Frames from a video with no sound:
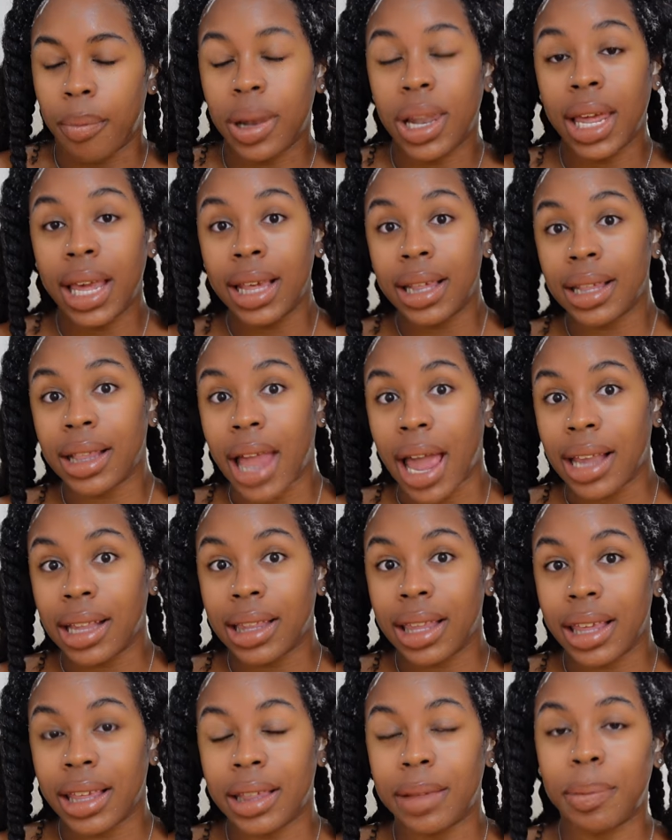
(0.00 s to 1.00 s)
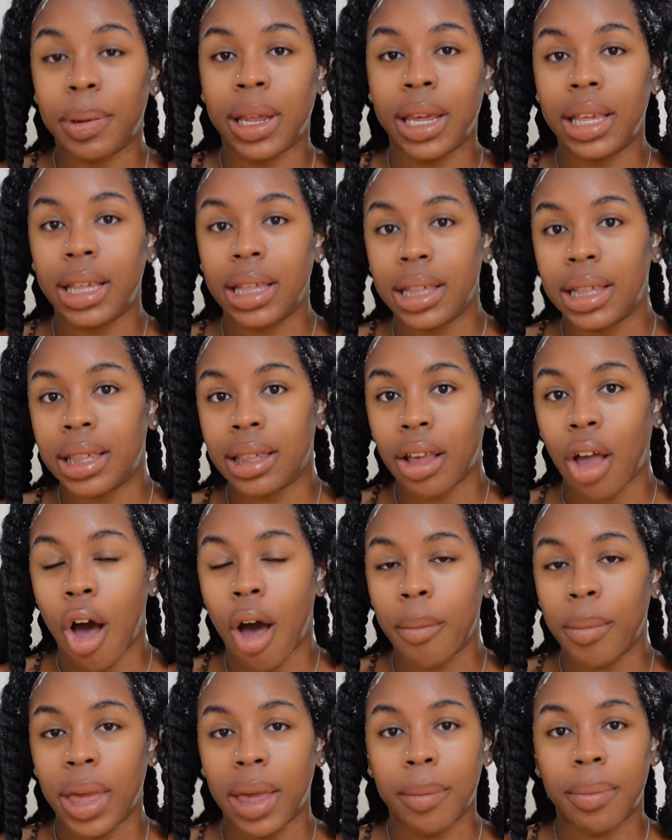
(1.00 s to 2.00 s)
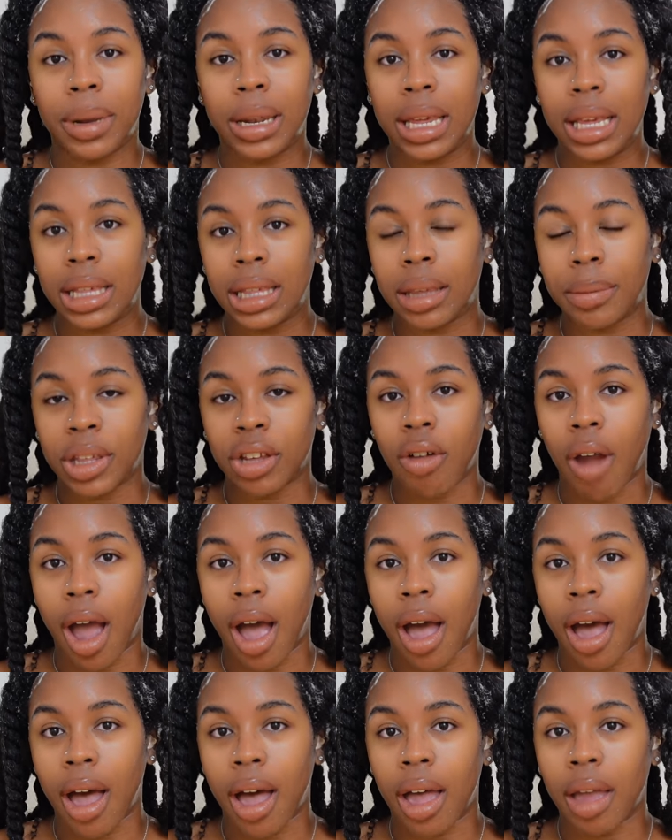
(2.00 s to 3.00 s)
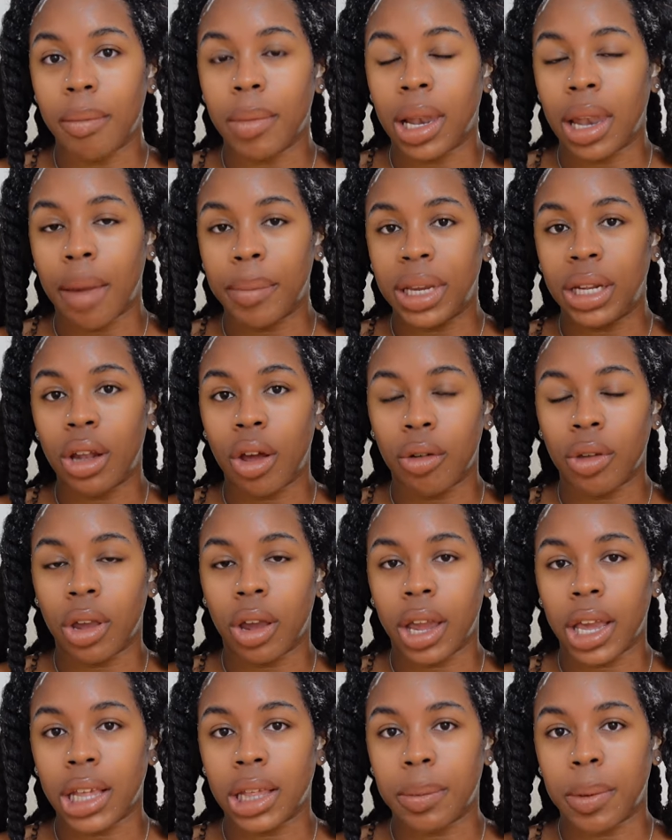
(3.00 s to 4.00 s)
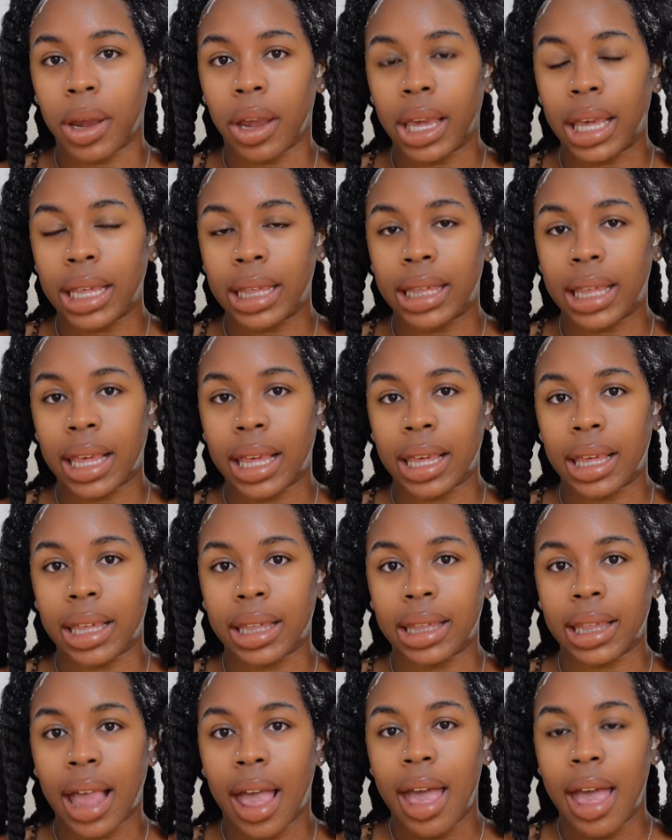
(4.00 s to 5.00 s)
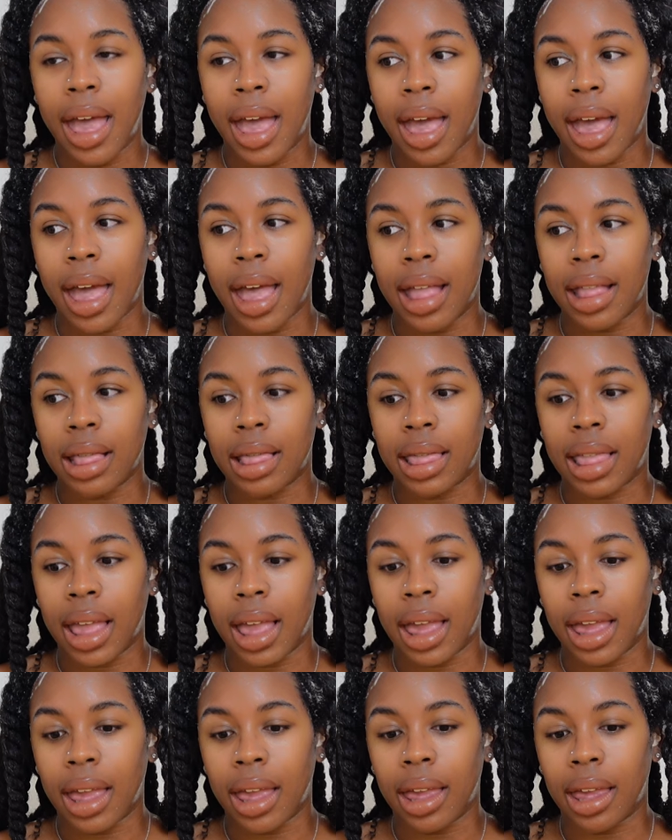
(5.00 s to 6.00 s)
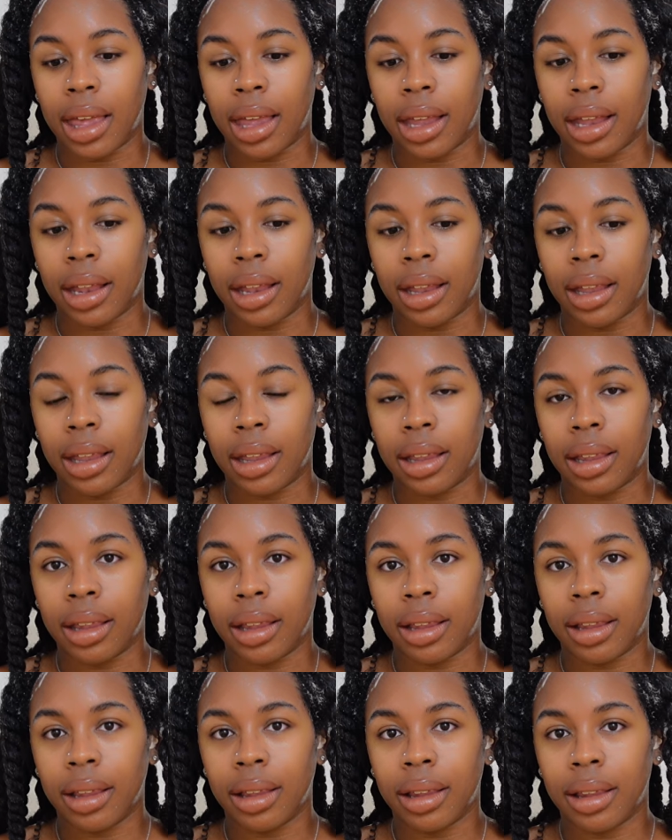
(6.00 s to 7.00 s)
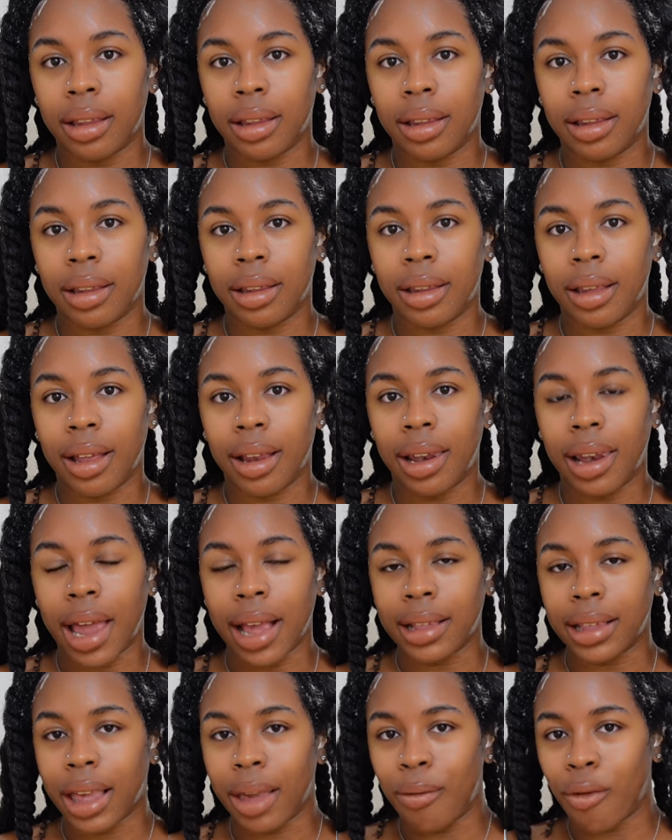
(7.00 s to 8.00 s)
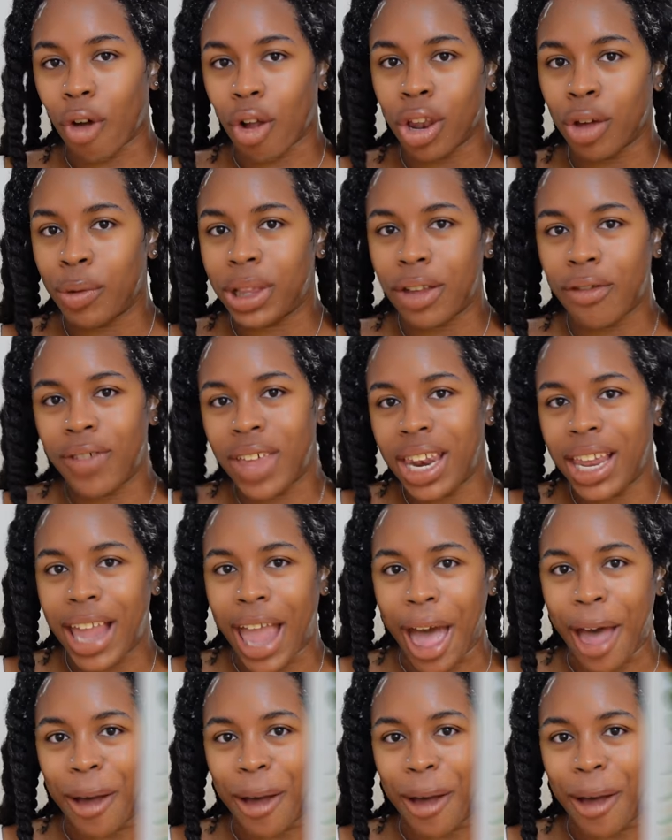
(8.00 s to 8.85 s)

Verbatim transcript: please like this, please comment, please subscribe, let me know your experiences, and then let's keep rolling with the video.